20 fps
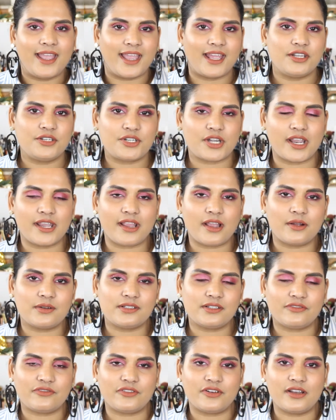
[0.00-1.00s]
and trying out
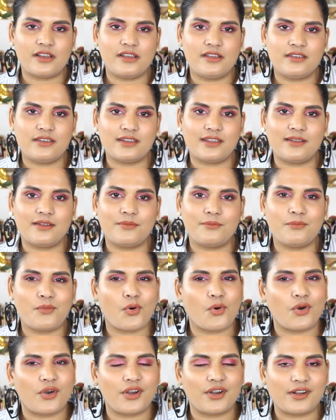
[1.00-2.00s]
different
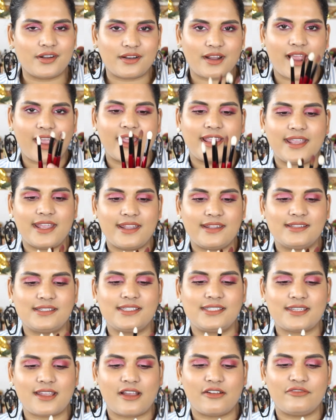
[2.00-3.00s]
more high-end
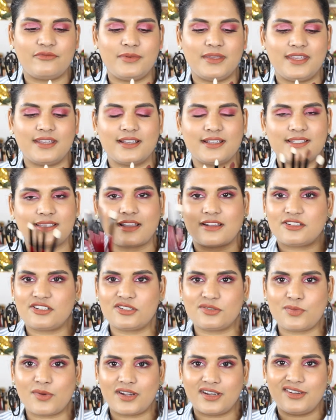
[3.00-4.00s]
stuff because I
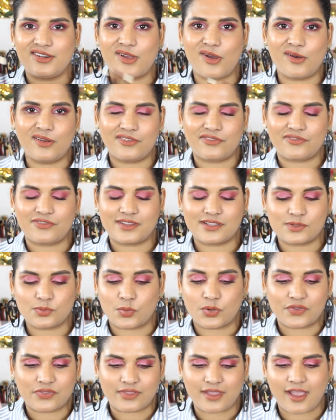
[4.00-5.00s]
just want to know if it's
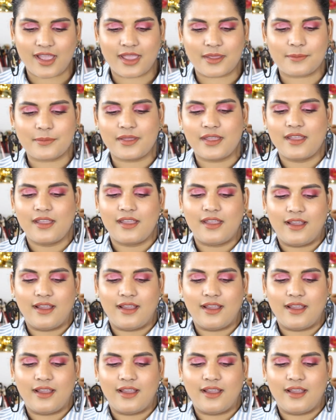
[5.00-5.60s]
worth the hype.